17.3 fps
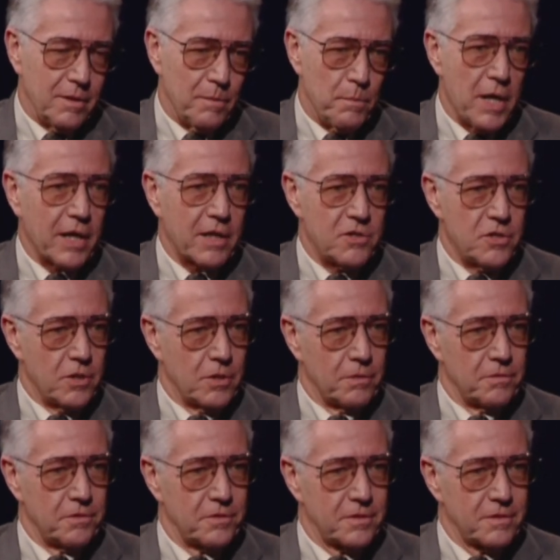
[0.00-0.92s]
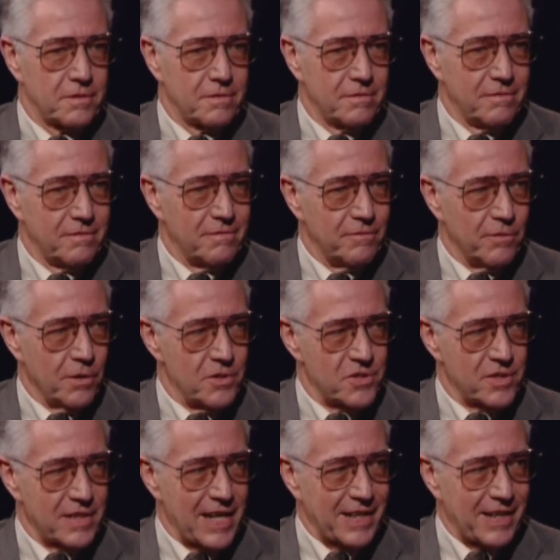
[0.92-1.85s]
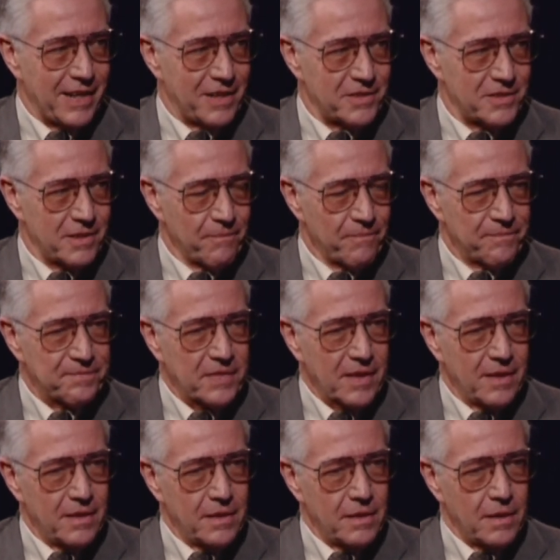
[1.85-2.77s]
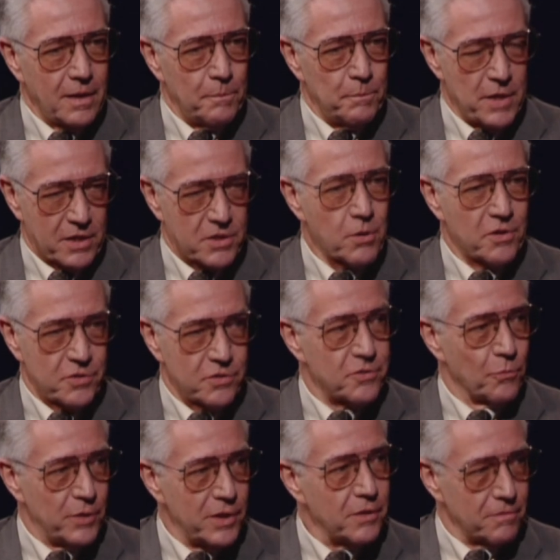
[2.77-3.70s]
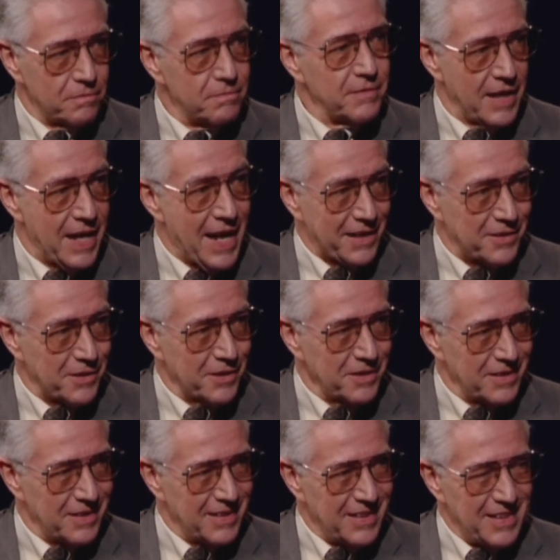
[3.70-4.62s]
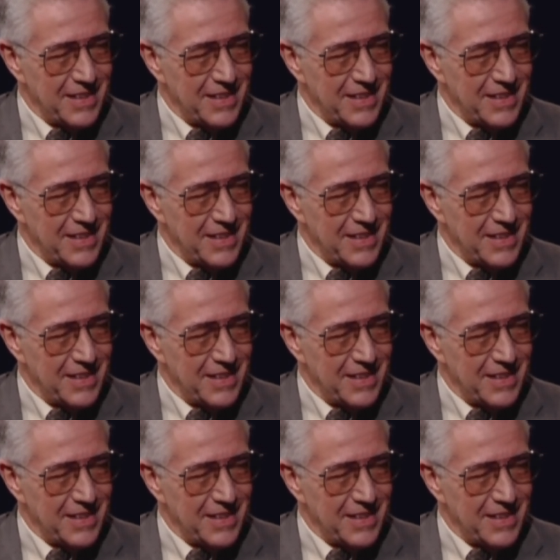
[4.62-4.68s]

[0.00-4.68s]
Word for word: The mm-hmm. Buck Jones version, I oh, guess. Oh, I see. And Buck Jones is a real actor.